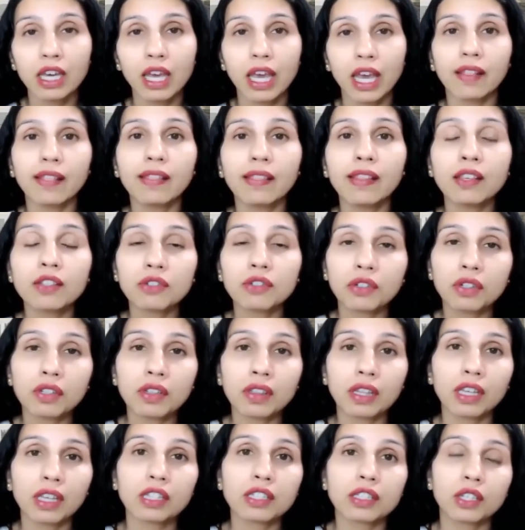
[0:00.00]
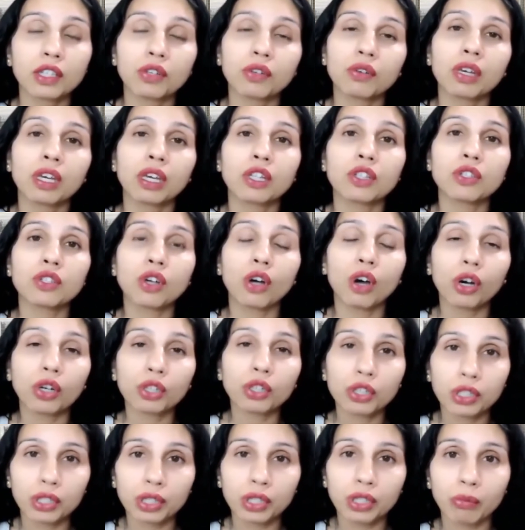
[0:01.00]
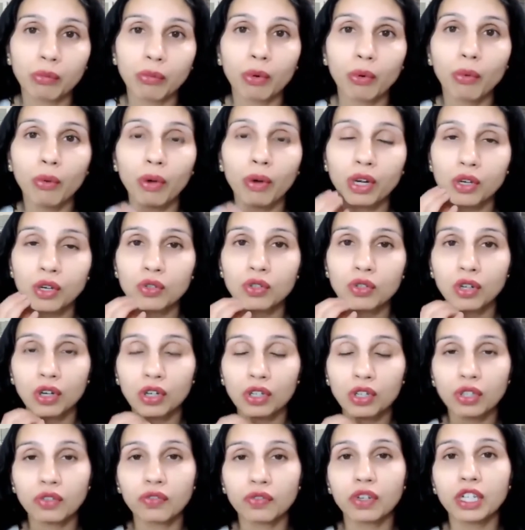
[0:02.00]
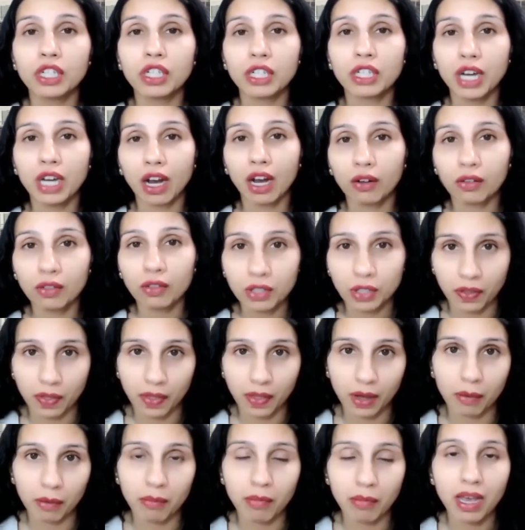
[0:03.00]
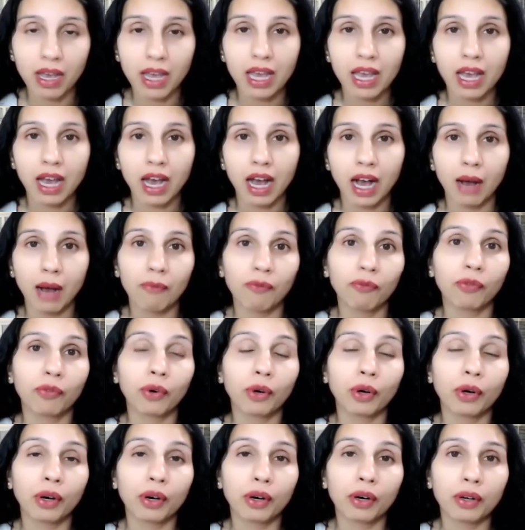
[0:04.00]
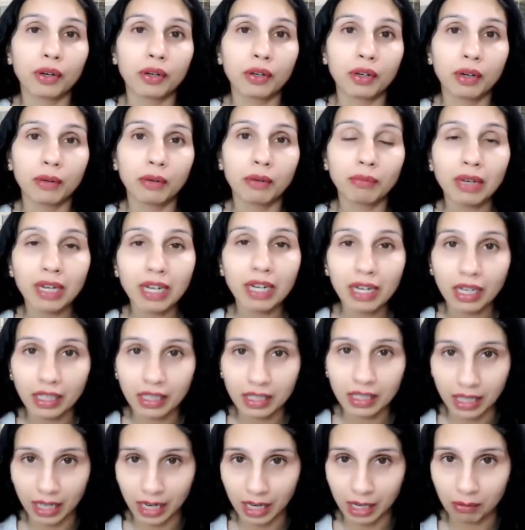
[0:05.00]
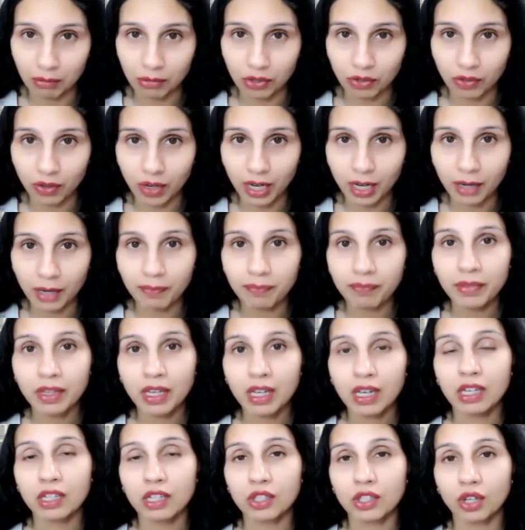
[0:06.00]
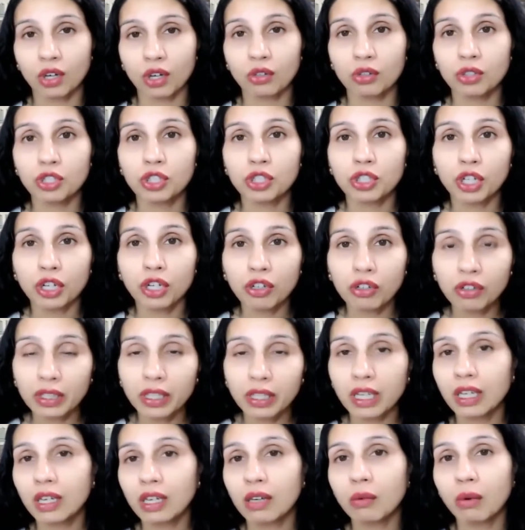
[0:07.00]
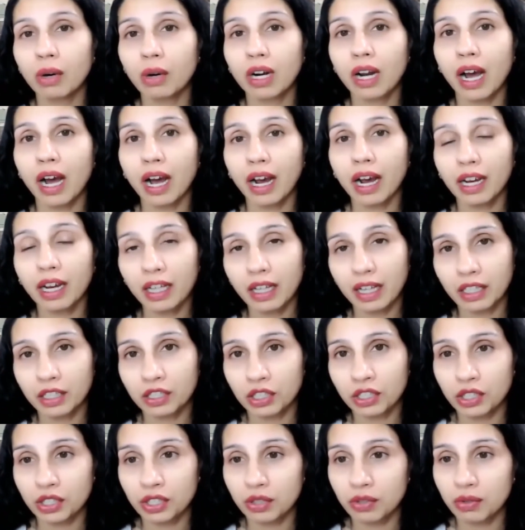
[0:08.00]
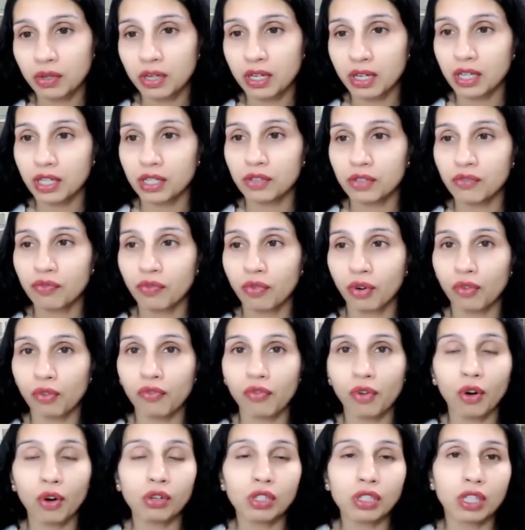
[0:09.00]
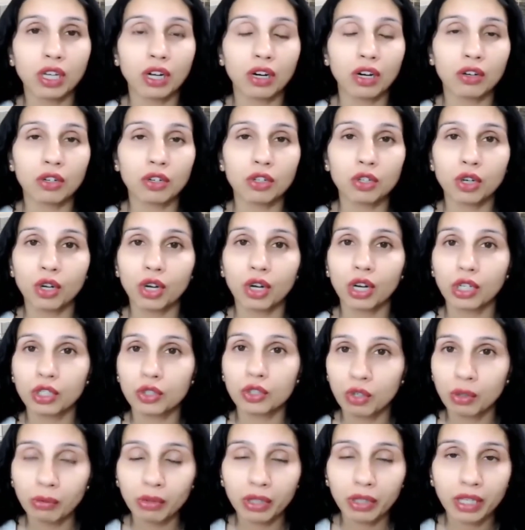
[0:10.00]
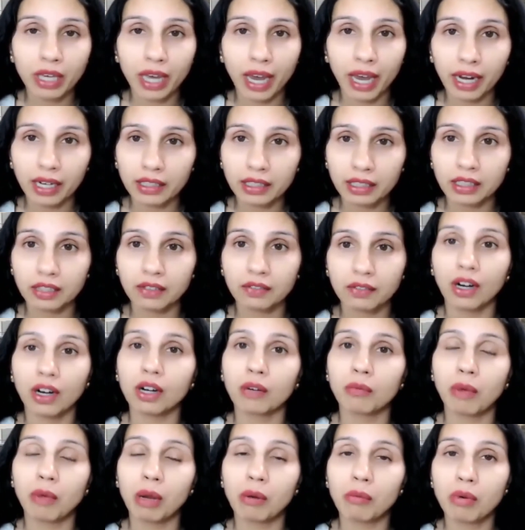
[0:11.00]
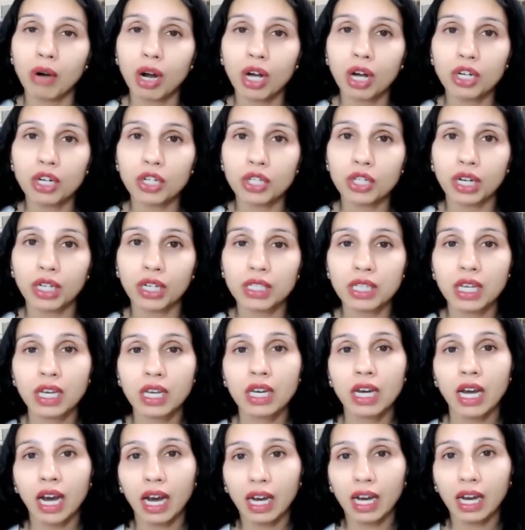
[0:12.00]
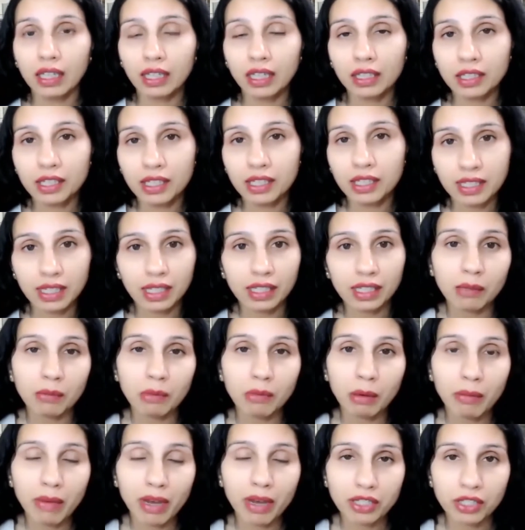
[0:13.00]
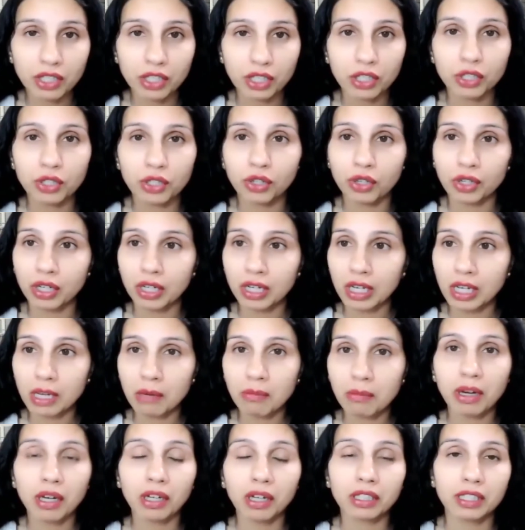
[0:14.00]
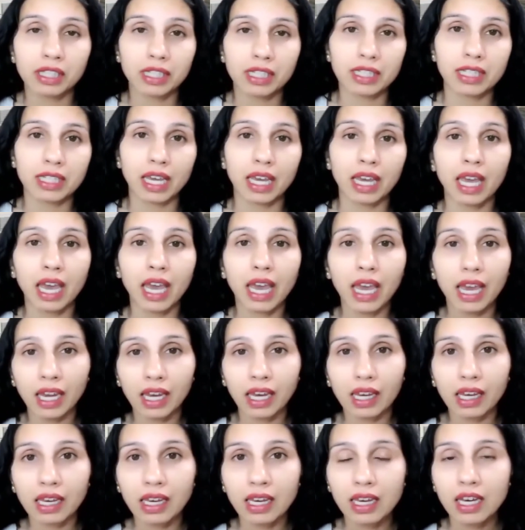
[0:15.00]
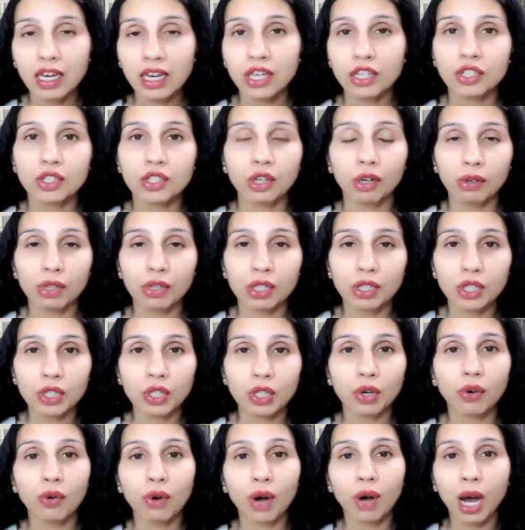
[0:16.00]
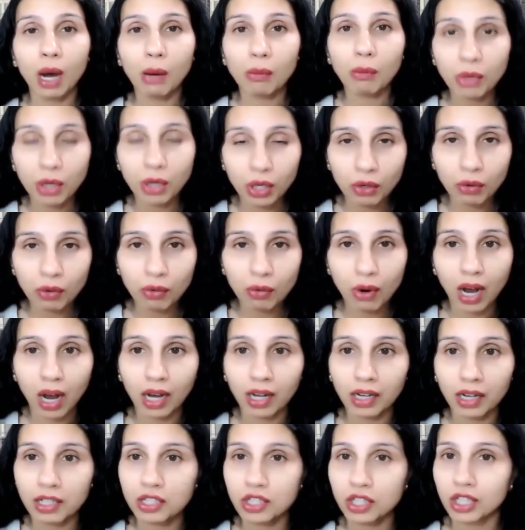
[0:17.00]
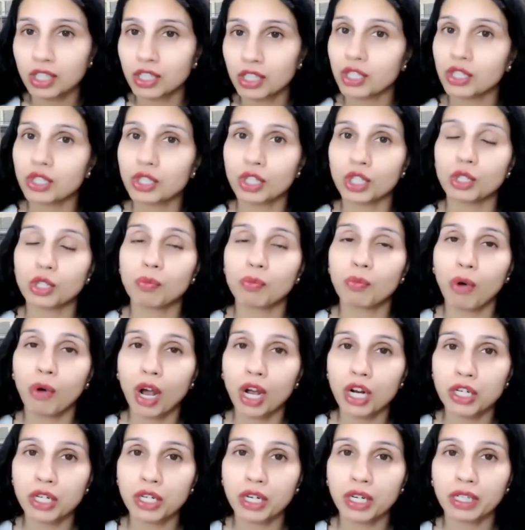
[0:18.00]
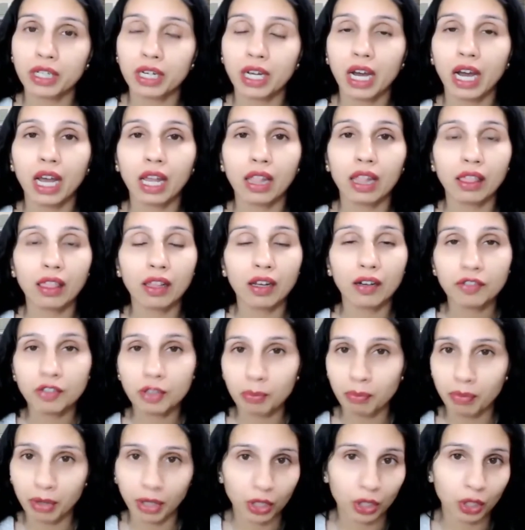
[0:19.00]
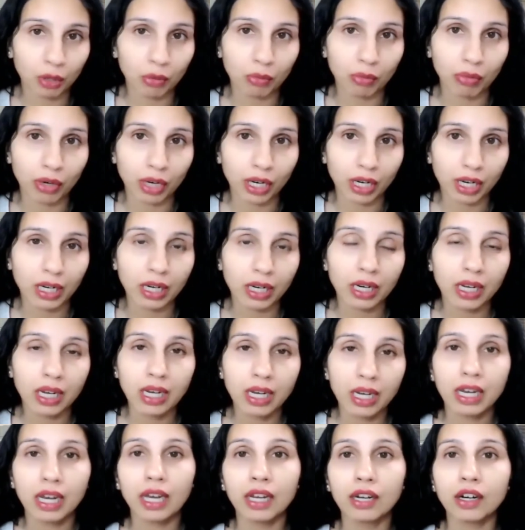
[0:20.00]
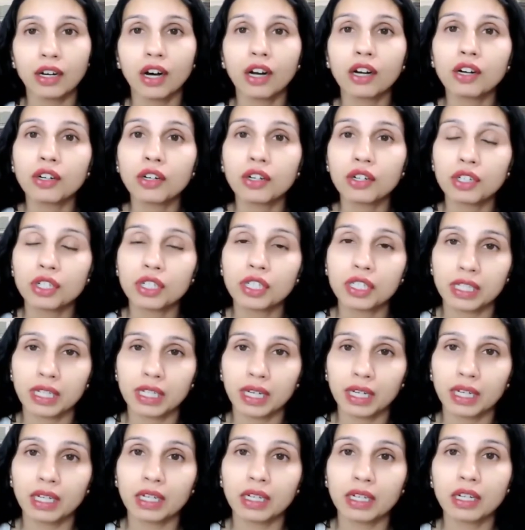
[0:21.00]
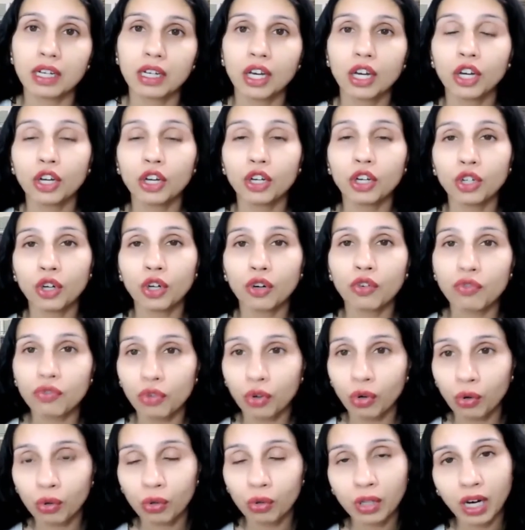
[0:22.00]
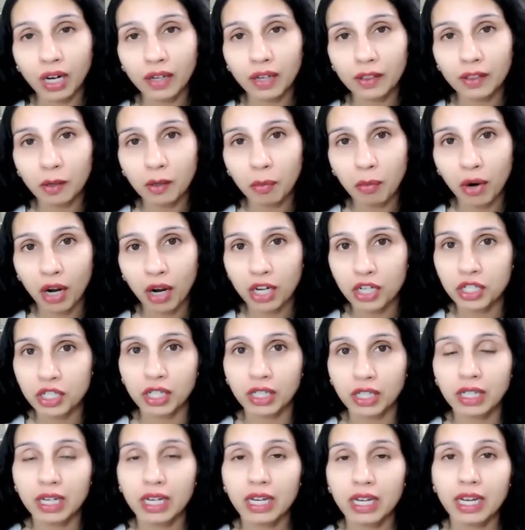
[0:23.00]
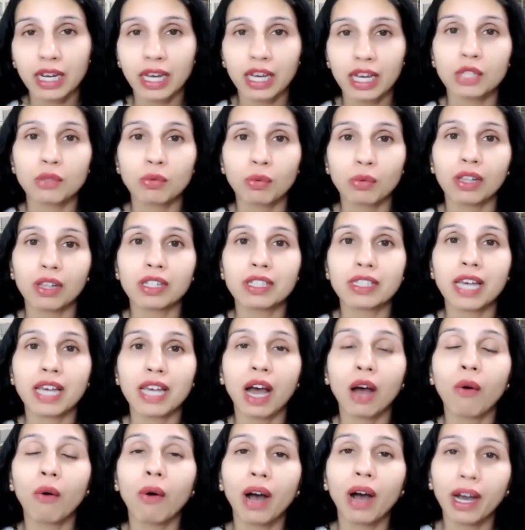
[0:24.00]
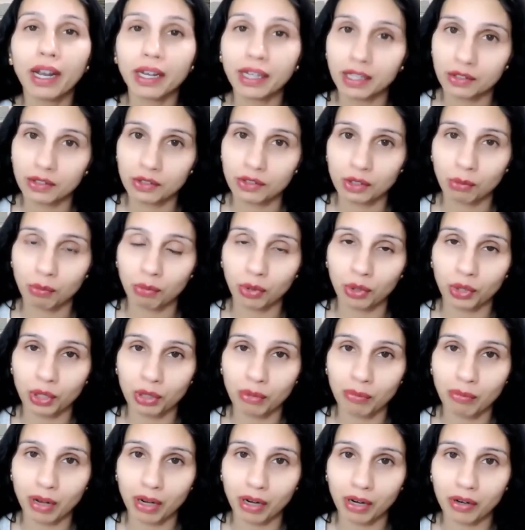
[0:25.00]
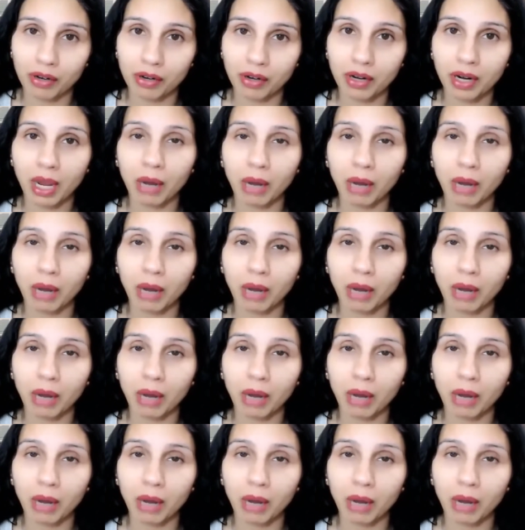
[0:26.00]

And these are the things that you can talk to them when you start to reach out to them for meeting times, right? So generally what I like to do is for folks that are extremely active on my projects, I like to send them a message or email to say, hey, so-and-so, I'm new on such and such project. I'd love to pick your brain and understand your role on the project, as well as how I can support you better.